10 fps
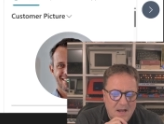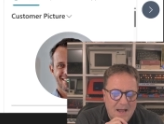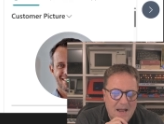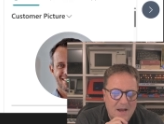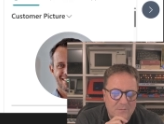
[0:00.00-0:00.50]

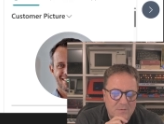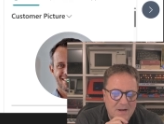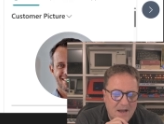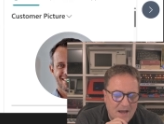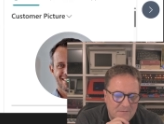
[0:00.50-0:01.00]
and we
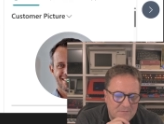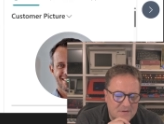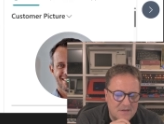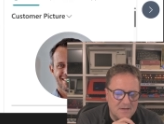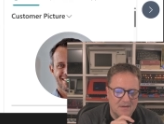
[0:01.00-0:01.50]
have
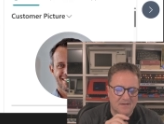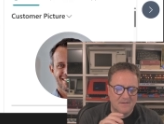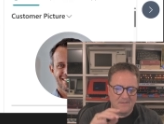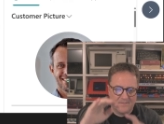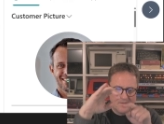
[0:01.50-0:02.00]
the
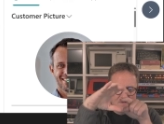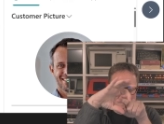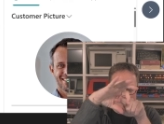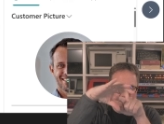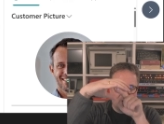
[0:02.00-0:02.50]
uh, the
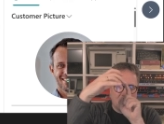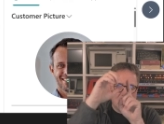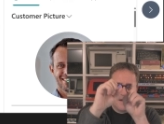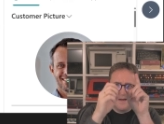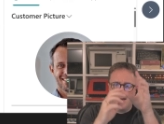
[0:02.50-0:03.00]
the
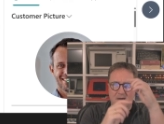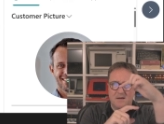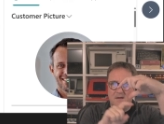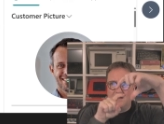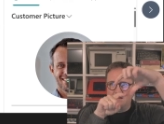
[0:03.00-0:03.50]
eye